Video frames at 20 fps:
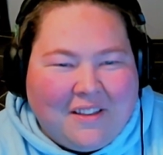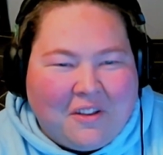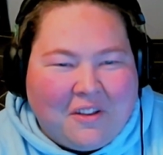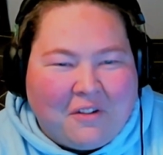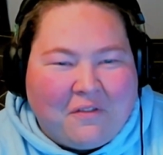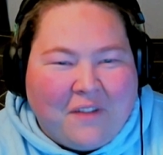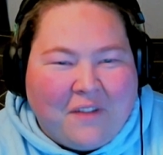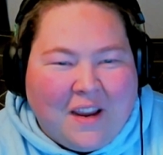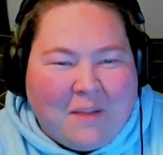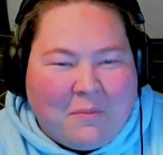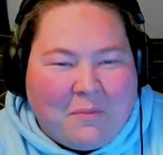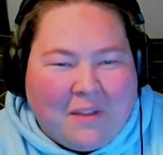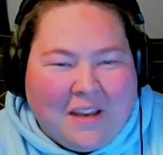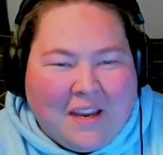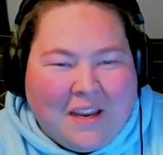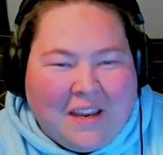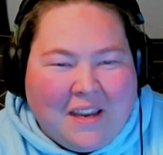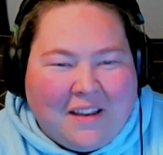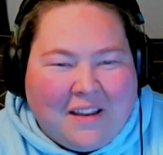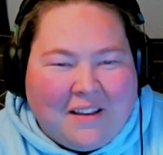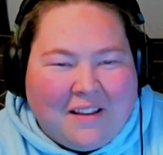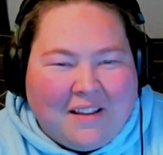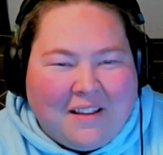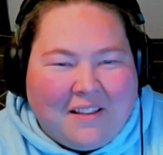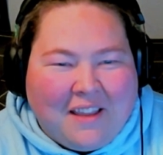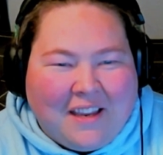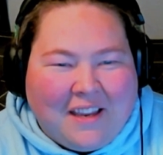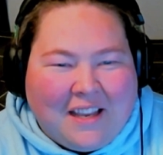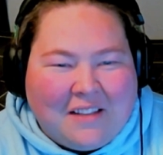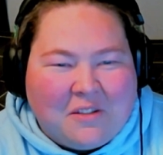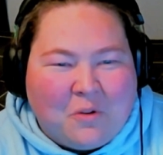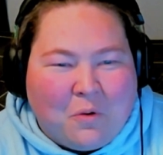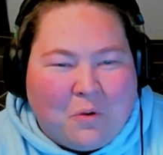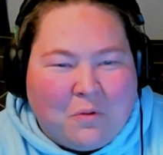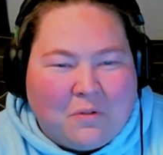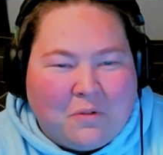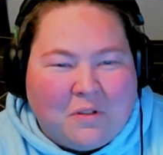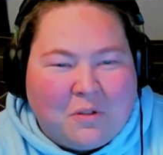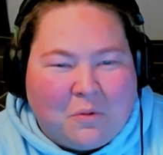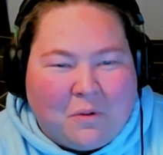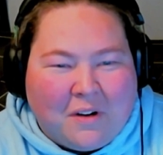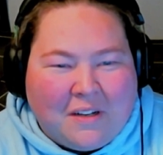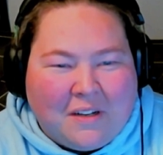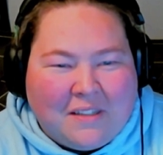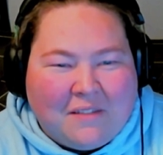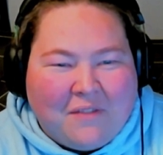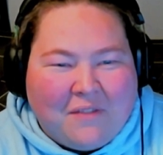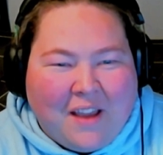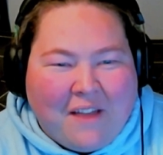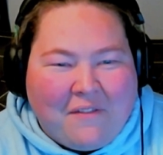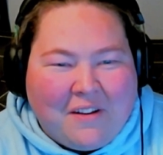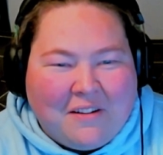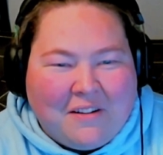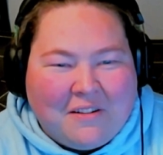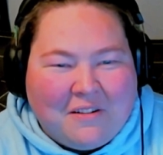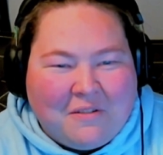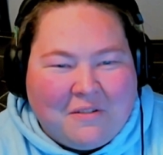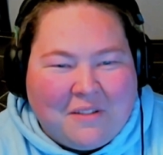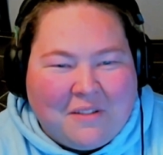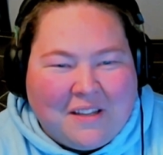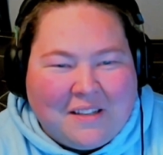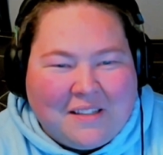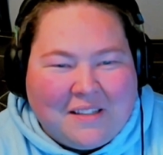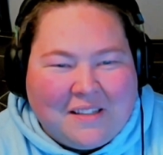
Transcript: Their family, like, has told stories of having to do this,